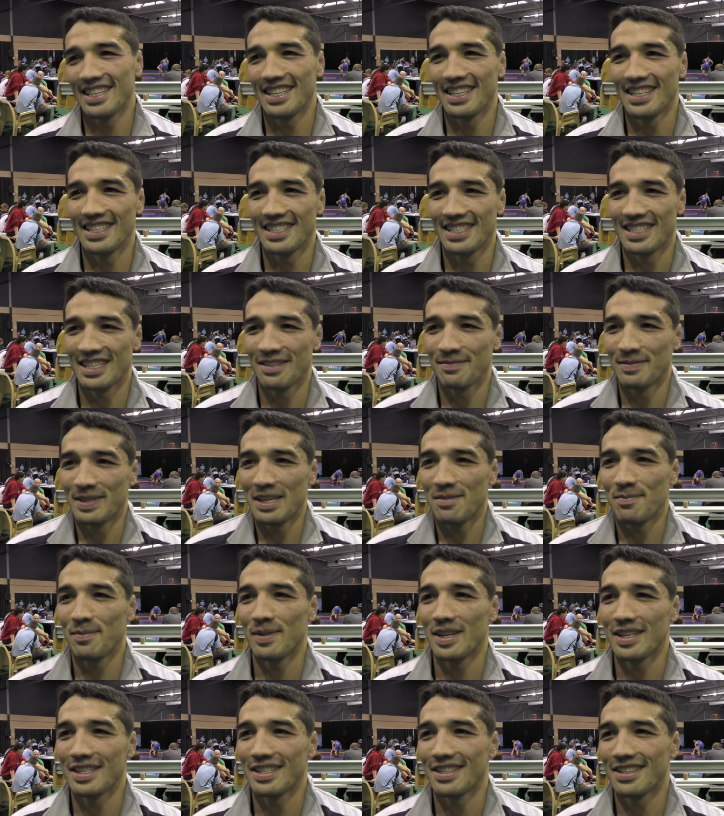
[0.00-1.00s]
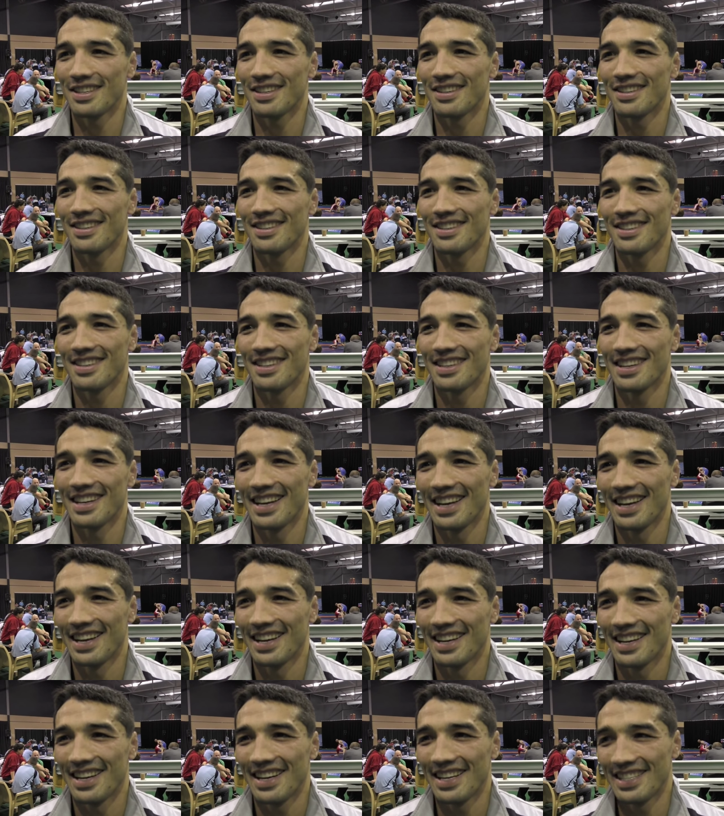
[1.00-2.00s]
in, is September, so
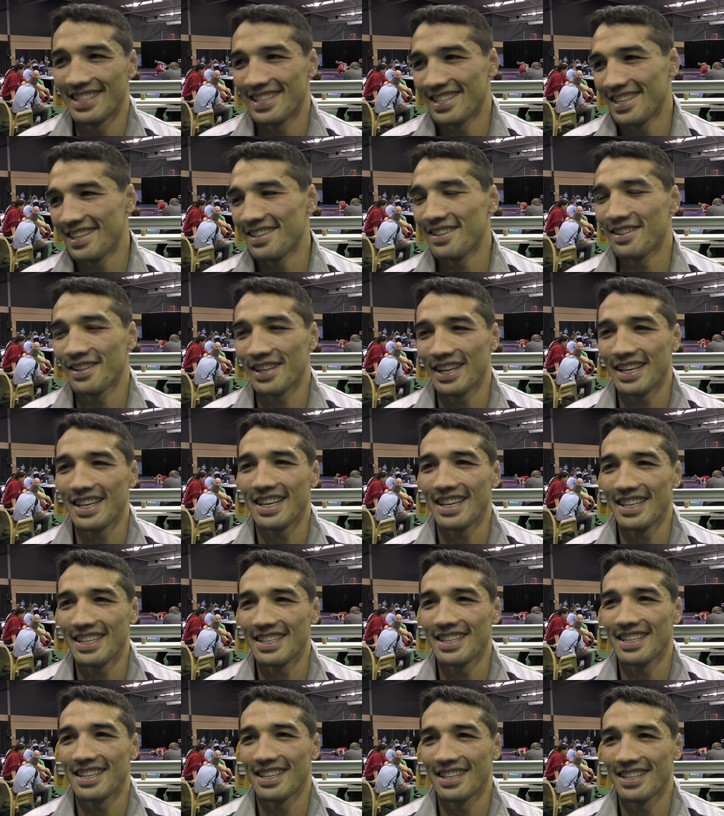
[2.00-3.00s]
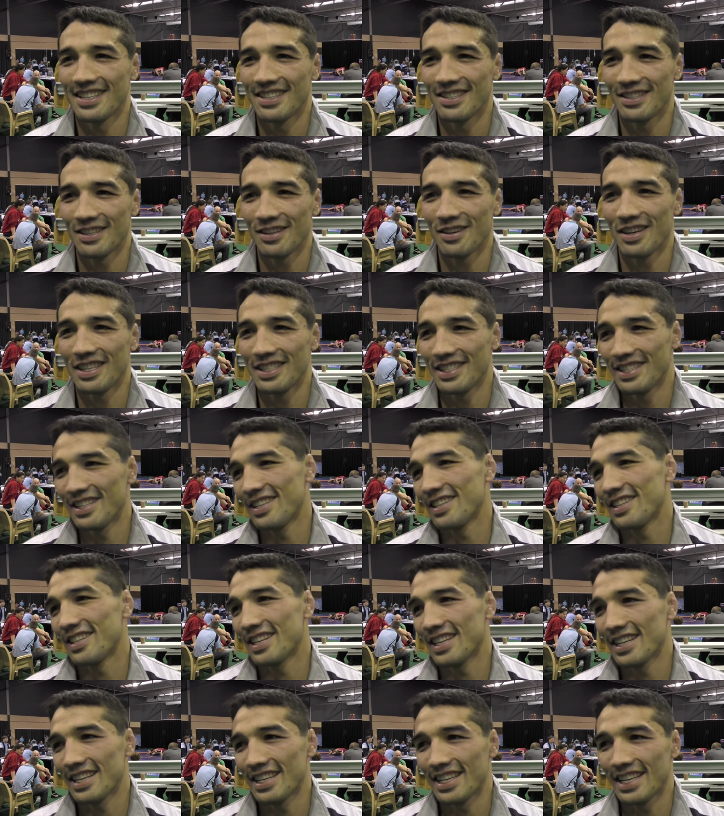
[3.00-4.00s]
it's still there. So
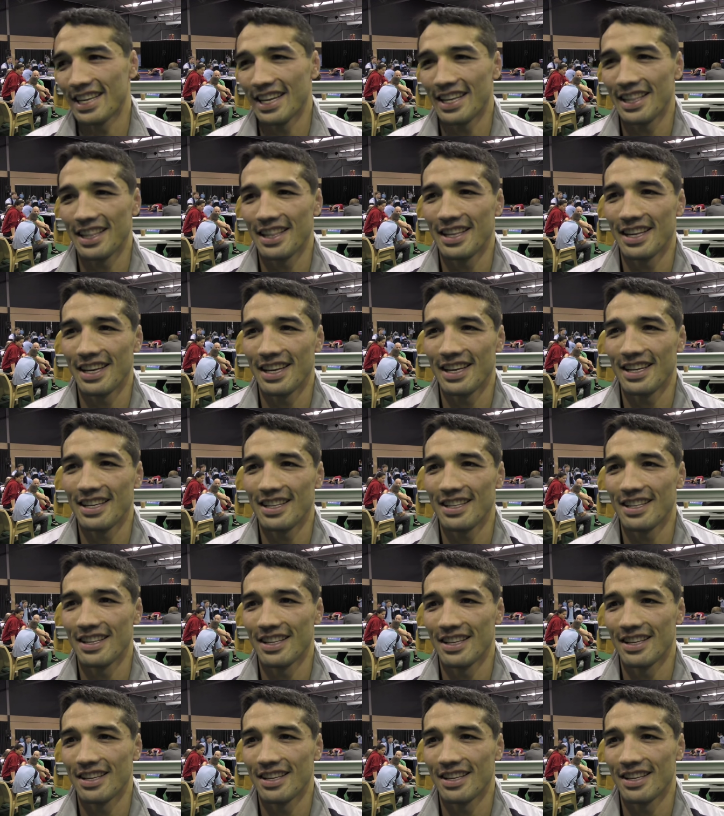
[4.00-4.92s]
until I get there,